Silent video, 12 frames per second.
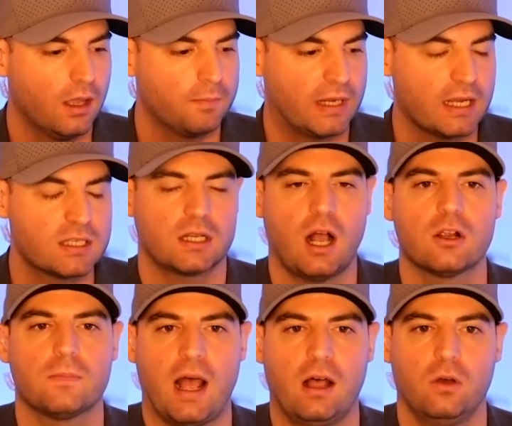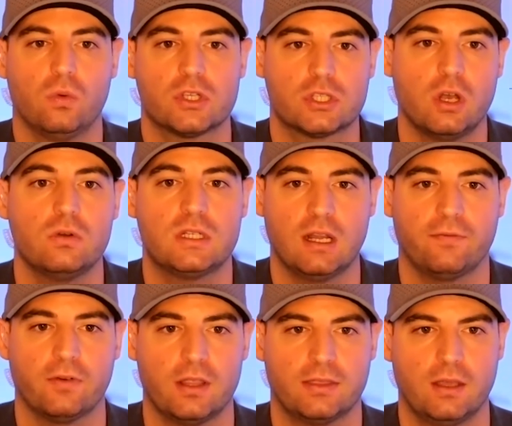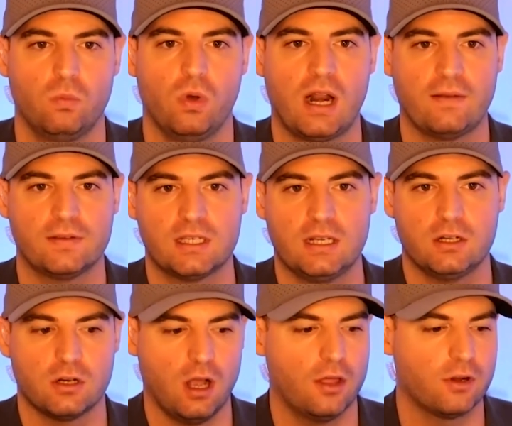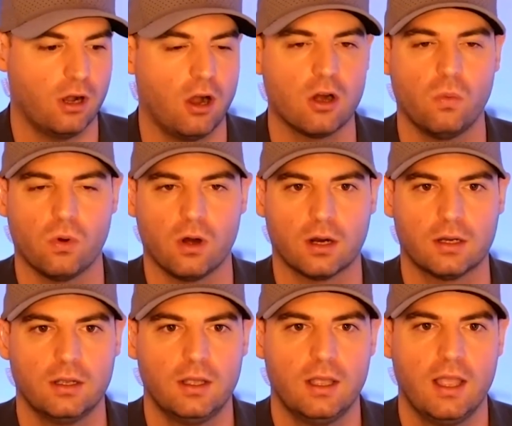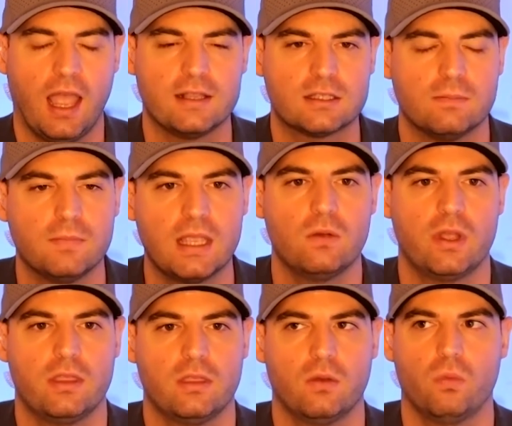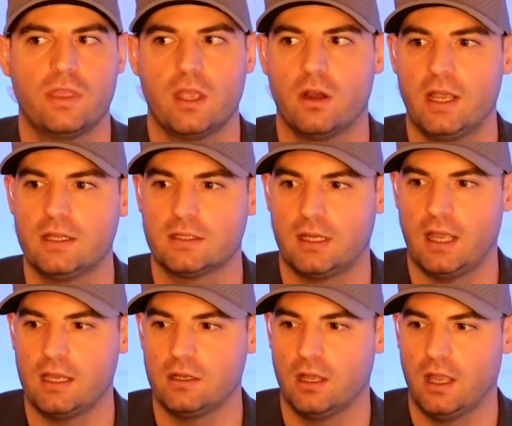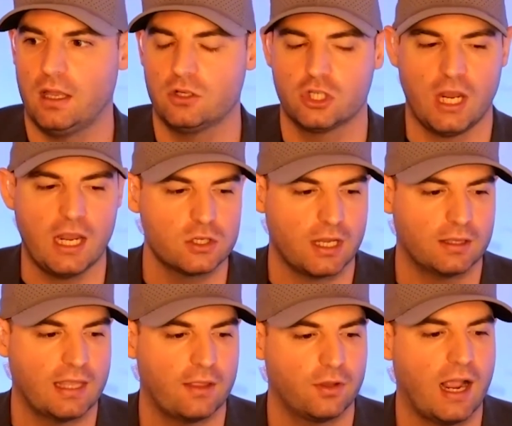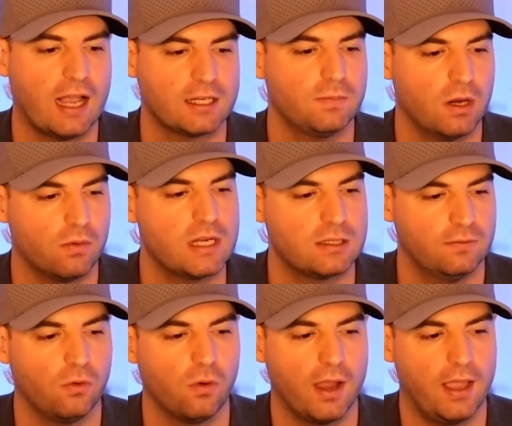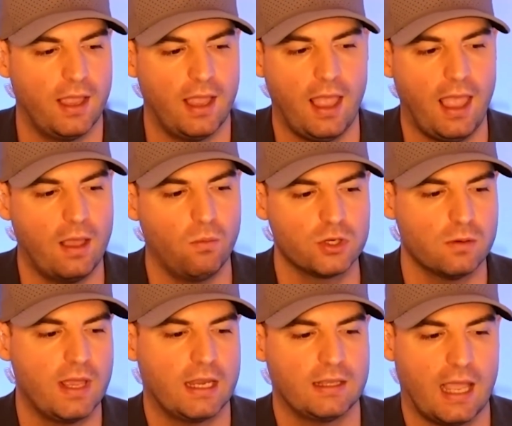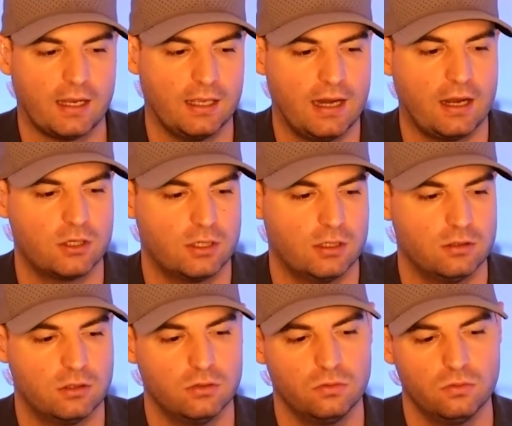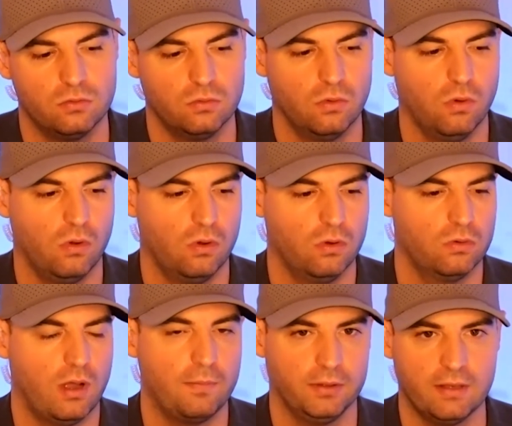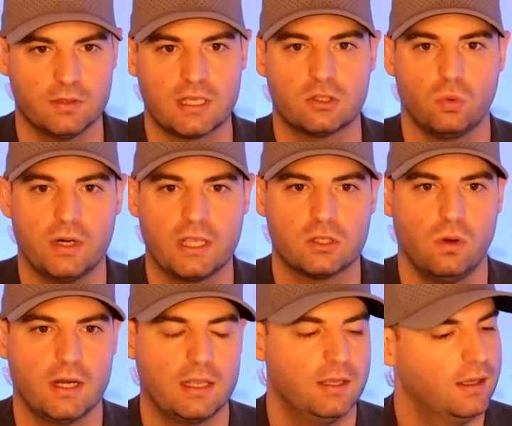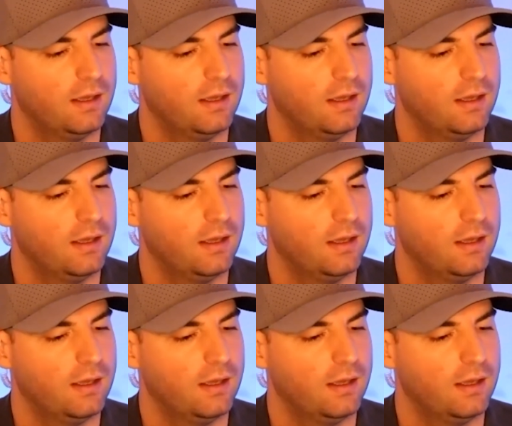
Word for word: because the color palette was so different than what I've seen in your other artwork. And to me, when there is a change like that, there has to be a reason for it. And when you're making that connection to, I believe you said 2020,